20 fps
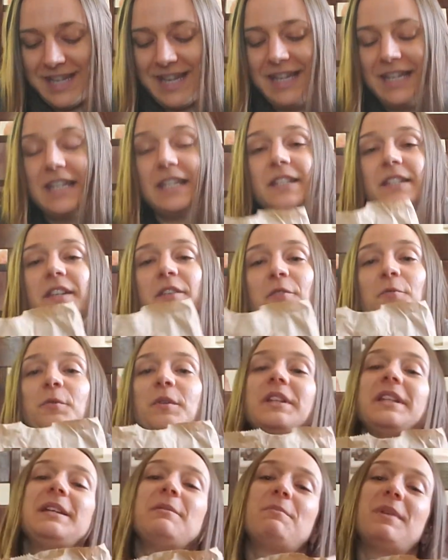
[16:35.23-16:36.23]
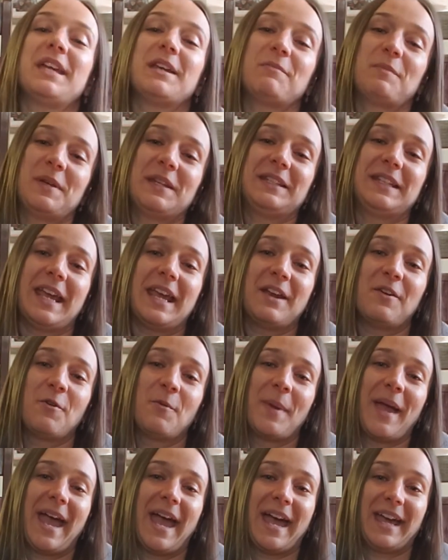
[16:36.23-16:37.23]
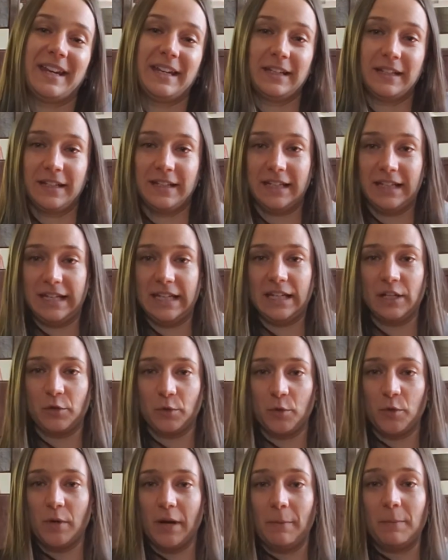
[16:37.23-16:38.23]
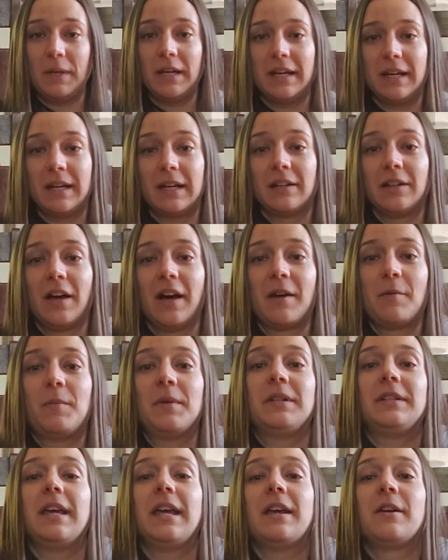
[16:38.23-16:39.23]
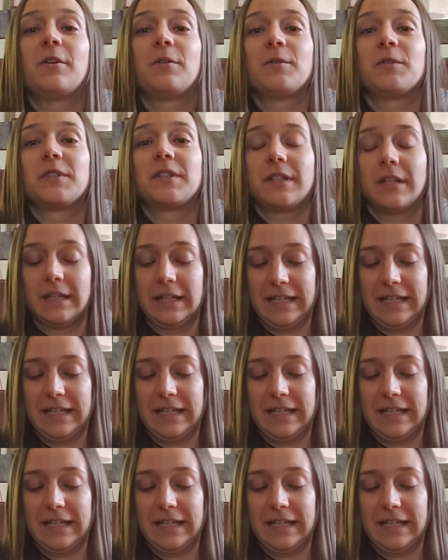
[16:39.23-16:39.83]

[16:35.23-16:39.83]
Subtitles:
He's a really big potato man. He grew up eating a lot of potatoes.